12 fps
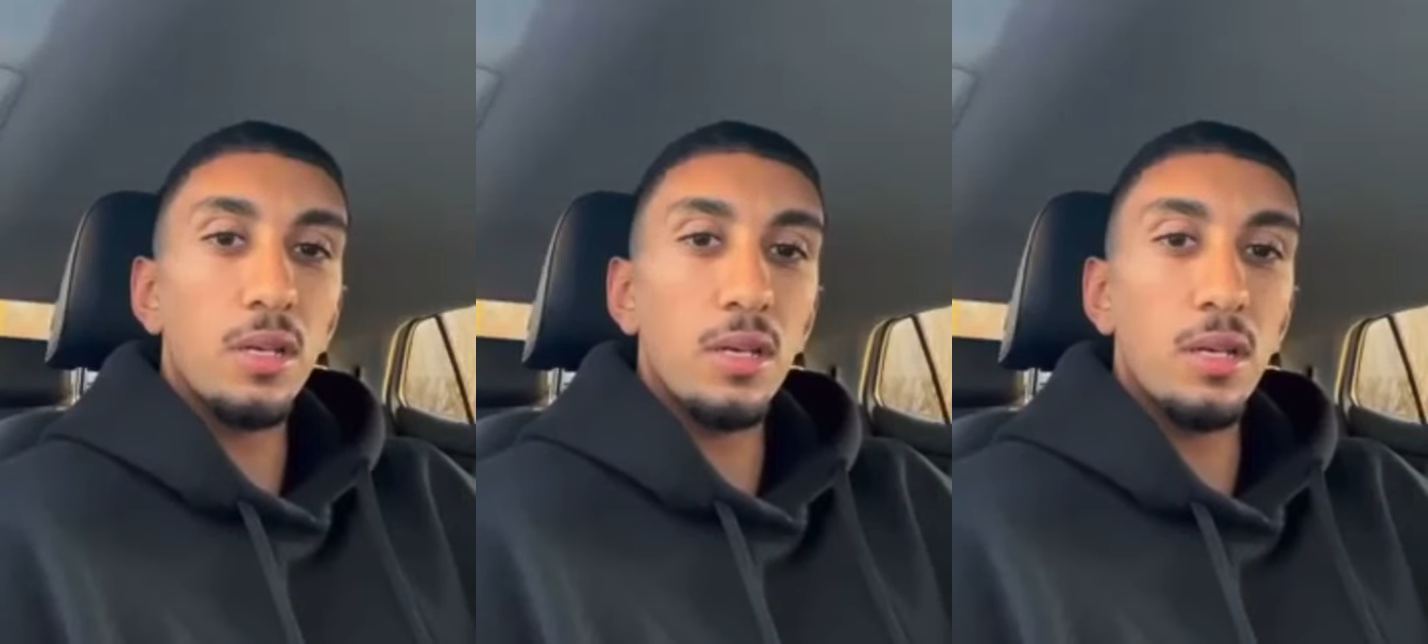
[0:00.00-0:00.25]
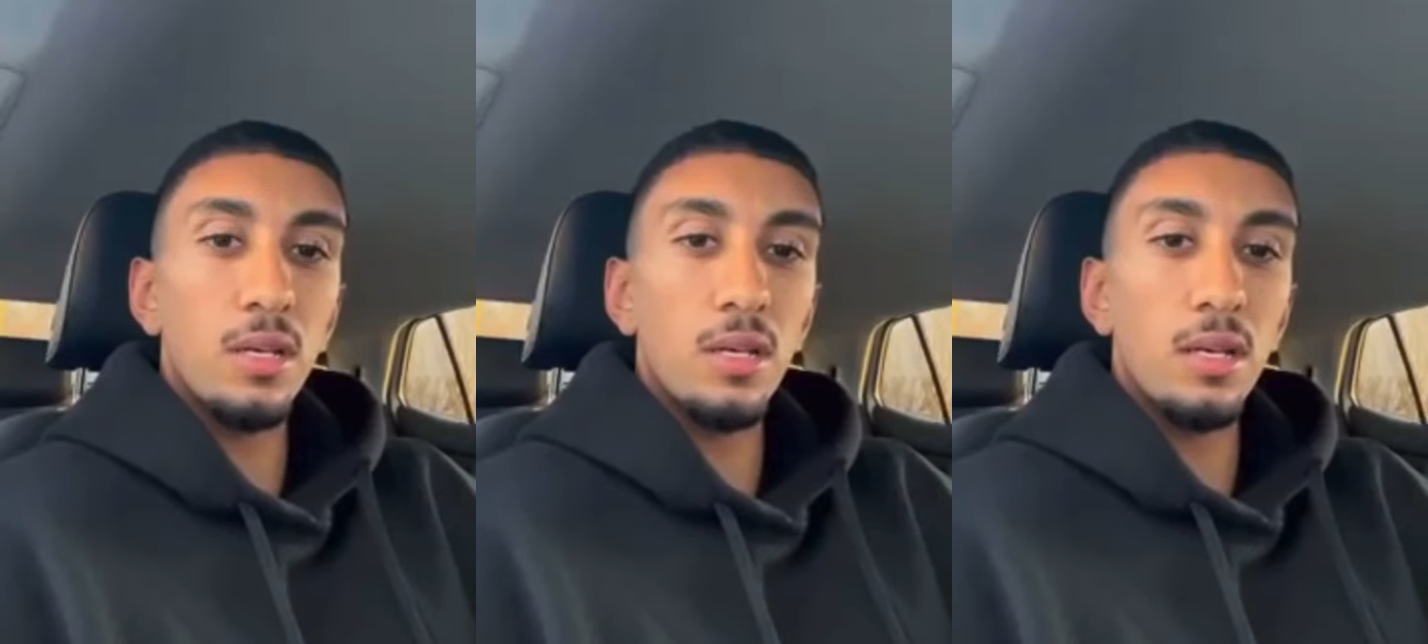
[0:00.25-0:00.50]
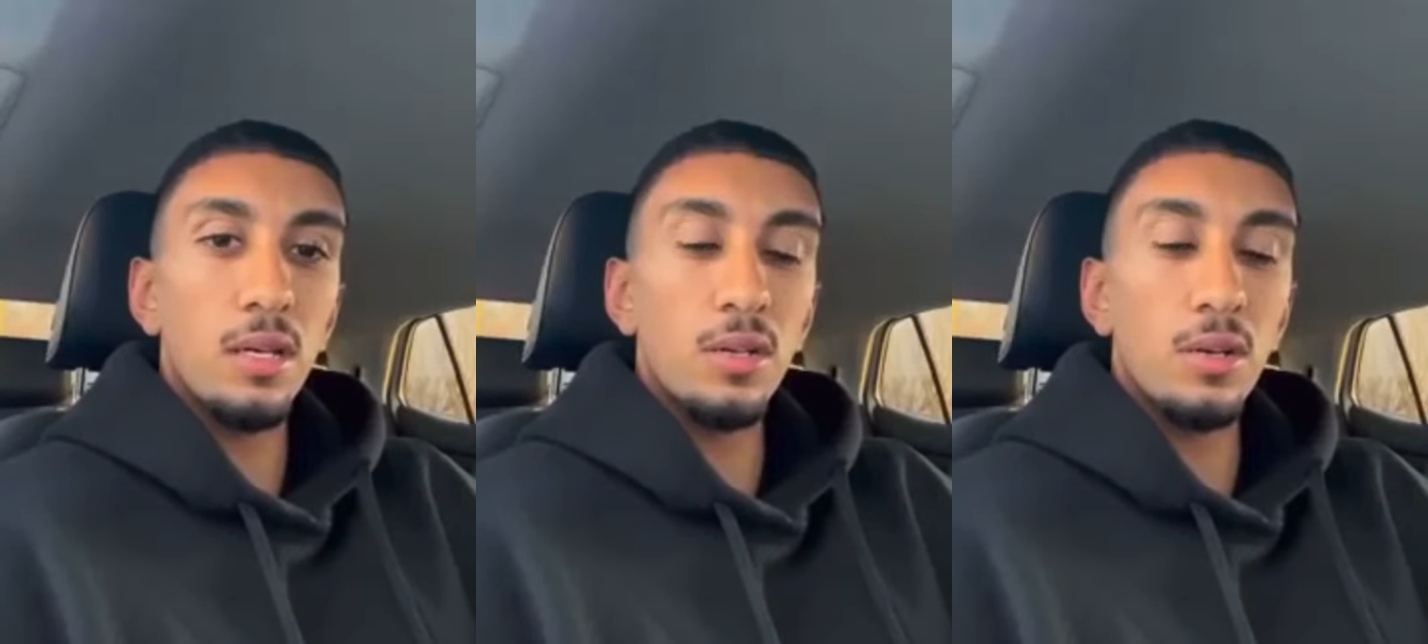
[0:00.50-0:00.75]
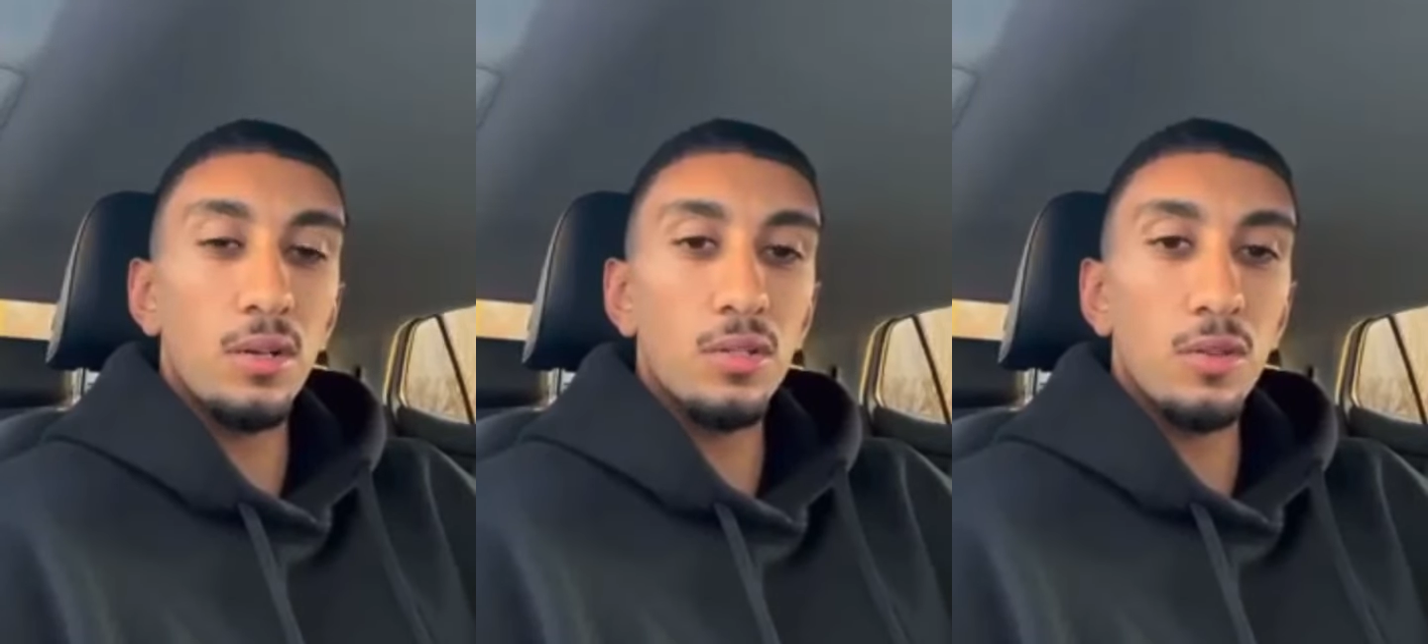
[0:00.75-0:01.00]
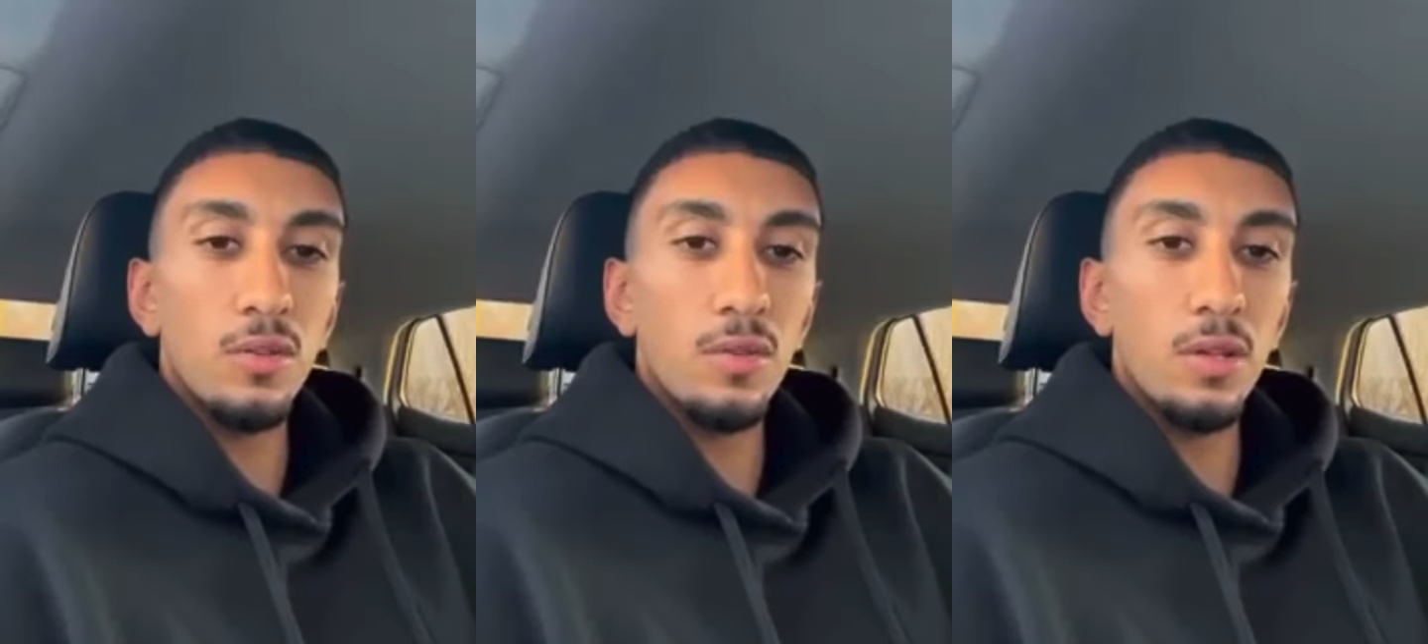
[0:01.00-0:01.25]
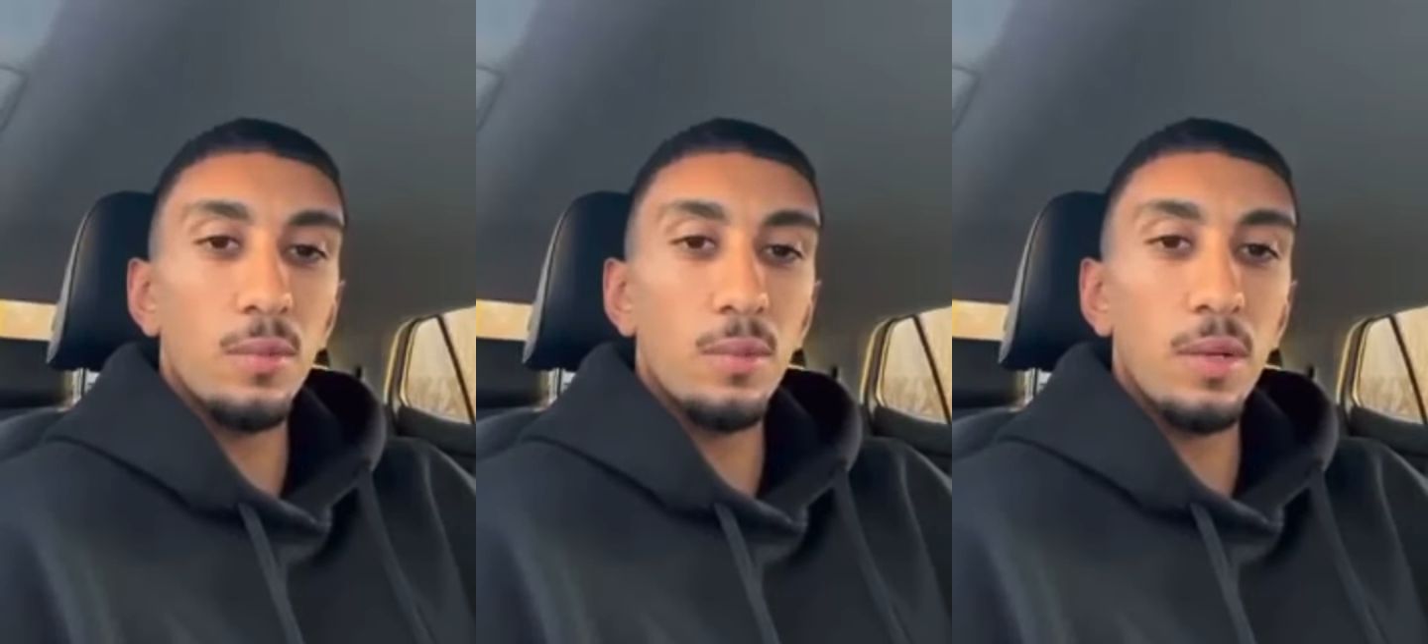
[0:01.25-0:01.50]
and also
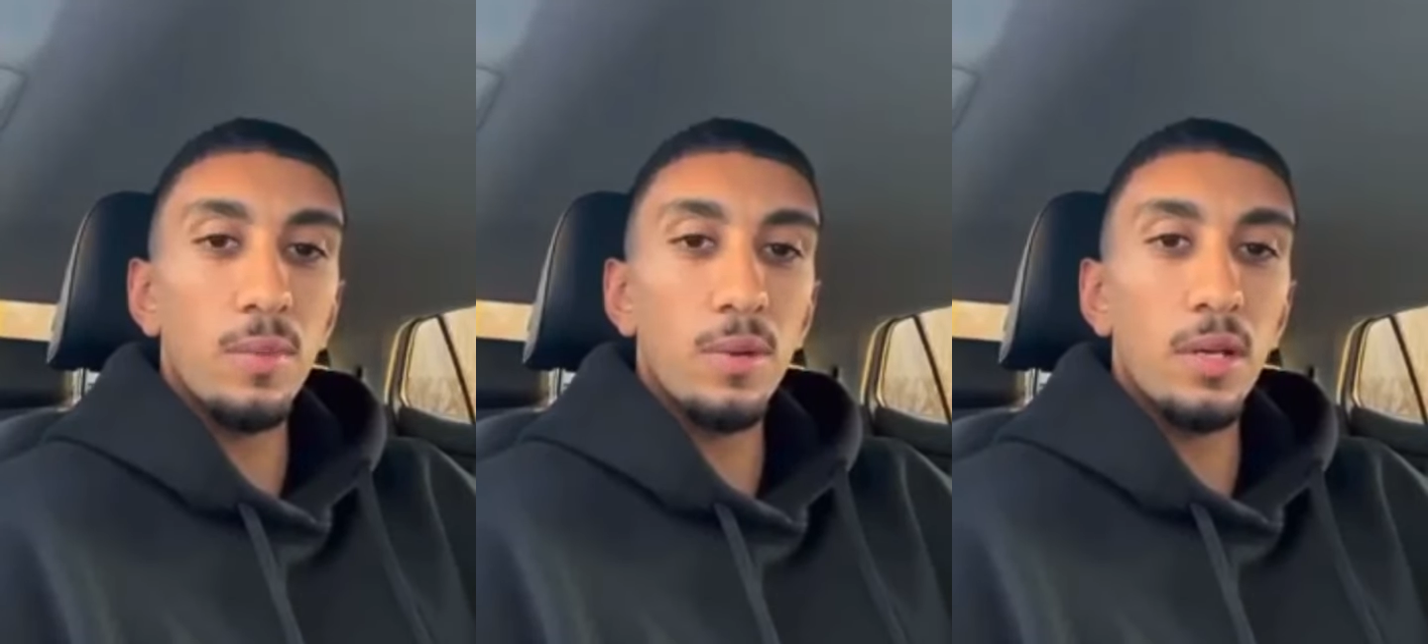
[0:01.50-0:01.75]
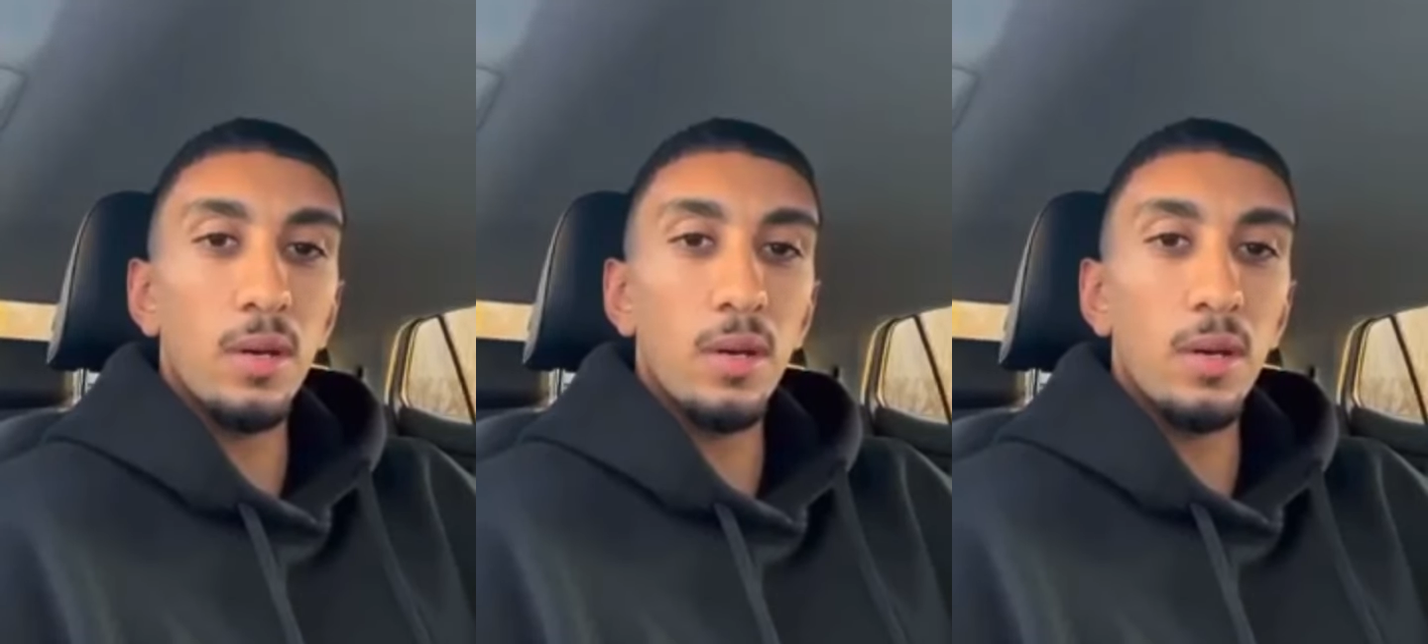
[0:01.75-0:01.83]
for the people